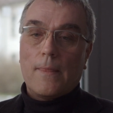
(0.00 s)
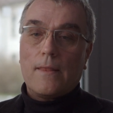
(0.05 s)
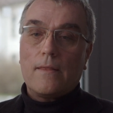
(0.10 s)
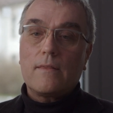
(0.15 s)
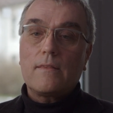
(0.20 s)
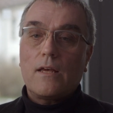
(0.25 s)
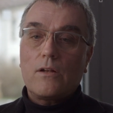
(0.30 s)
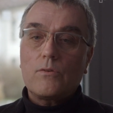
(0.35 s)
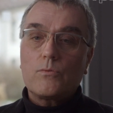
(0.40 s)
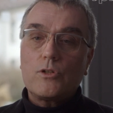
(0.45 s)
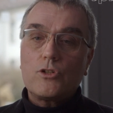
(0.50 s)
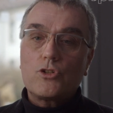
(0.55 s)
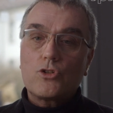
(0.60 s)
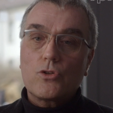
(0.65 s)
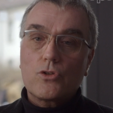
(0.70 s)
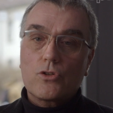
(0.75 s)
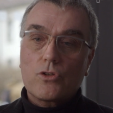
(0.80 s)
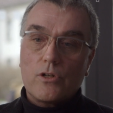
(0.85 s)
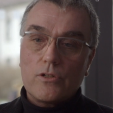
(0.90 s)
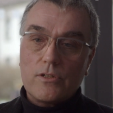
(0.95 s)
that we
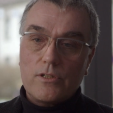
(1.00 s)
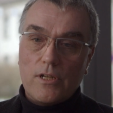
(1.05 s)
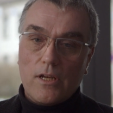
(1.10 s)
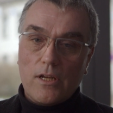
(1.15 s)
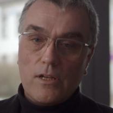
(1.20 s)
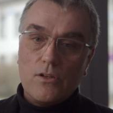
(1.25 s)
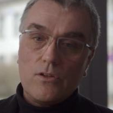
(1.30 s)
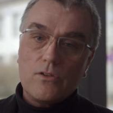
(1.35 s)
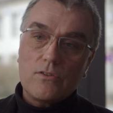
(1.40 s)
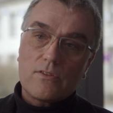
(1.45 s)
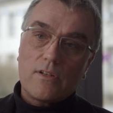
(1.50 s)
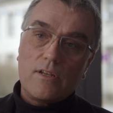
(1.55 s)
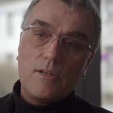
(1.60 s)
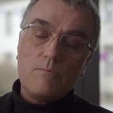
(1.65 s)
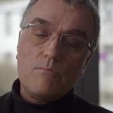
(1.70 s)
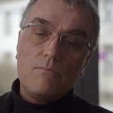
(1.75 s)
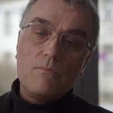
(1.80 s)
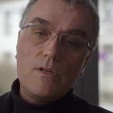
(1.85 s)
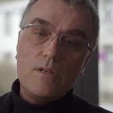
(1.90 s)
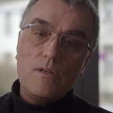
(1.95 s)
should
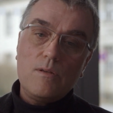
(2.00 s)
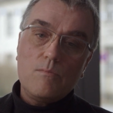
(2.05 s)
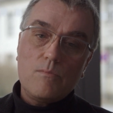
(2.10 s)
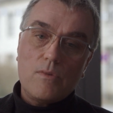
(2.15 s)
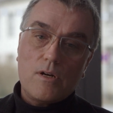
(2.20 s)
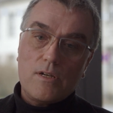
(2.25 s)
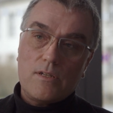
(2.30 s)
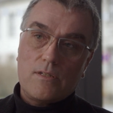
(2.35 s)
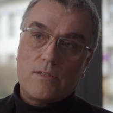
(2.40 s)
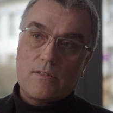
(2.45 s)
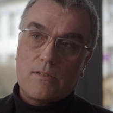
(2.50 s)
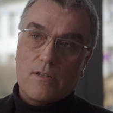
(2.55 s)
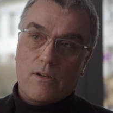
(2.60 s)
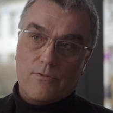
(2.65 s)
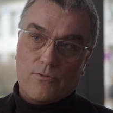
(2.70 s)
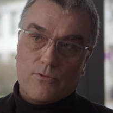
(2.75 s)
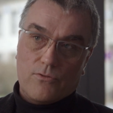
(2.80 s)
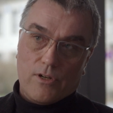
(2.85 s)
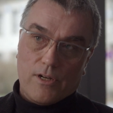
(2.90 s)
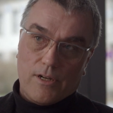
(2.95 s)
continuously minimize
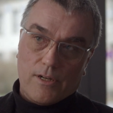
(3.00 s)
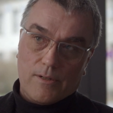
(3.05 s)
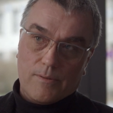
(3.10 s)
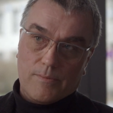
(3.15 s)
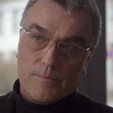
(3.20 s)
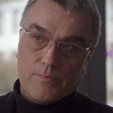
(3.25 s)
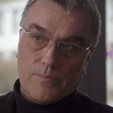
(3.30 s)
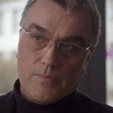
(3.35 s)
suffering